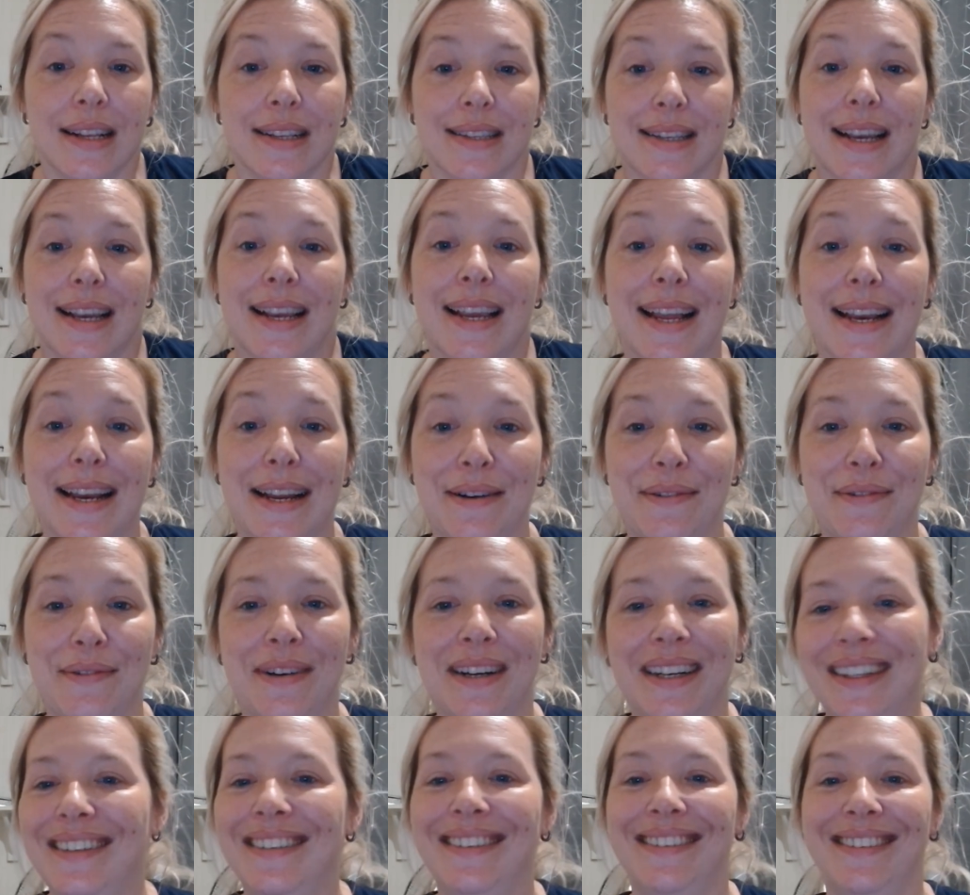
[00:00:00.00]
Take care now.
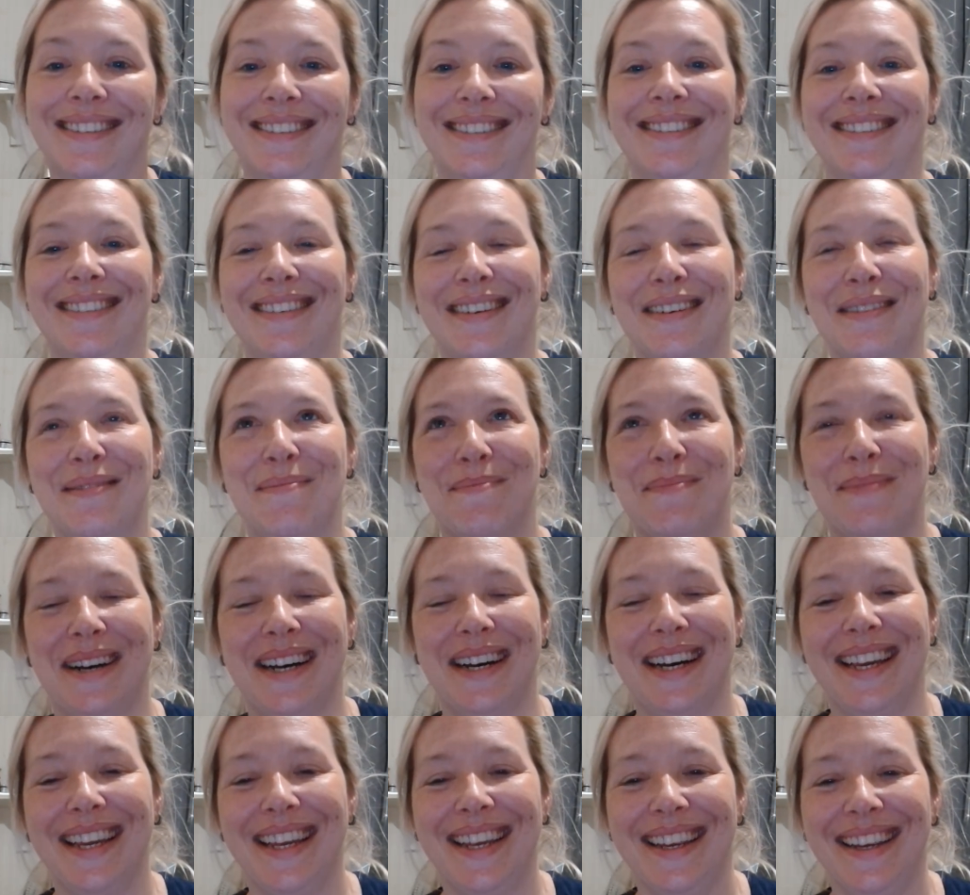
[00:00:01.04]

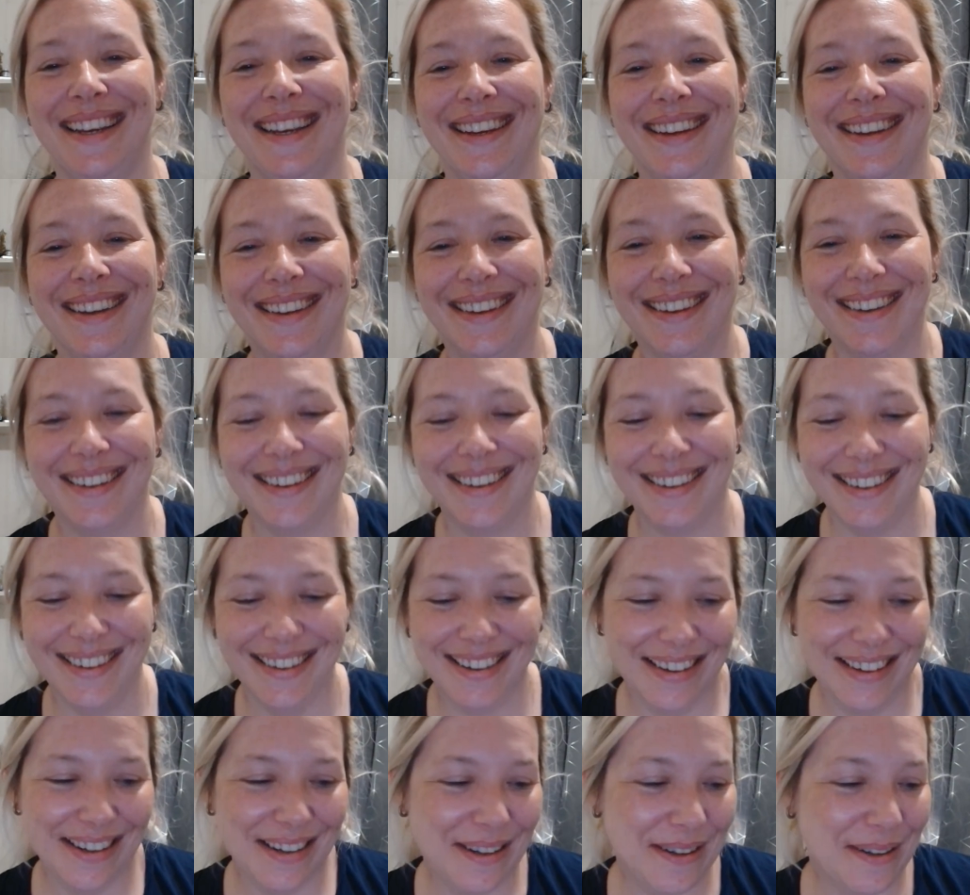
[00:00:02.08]
Bye.
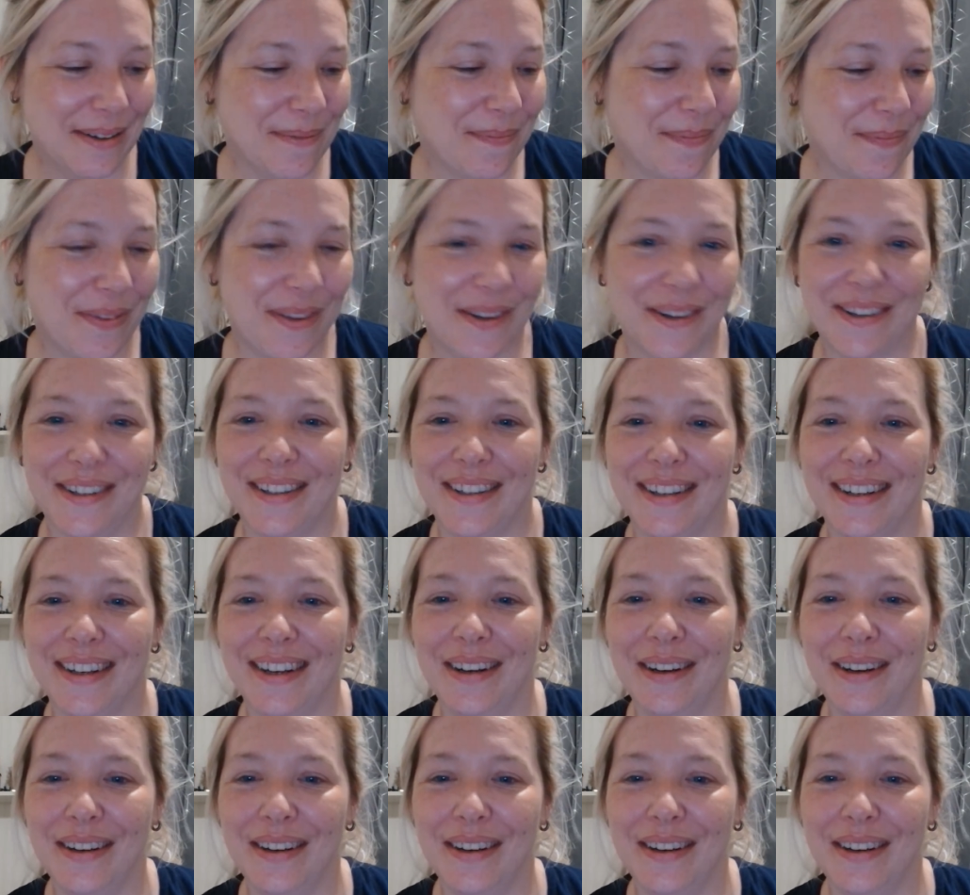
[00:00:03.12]
Oh.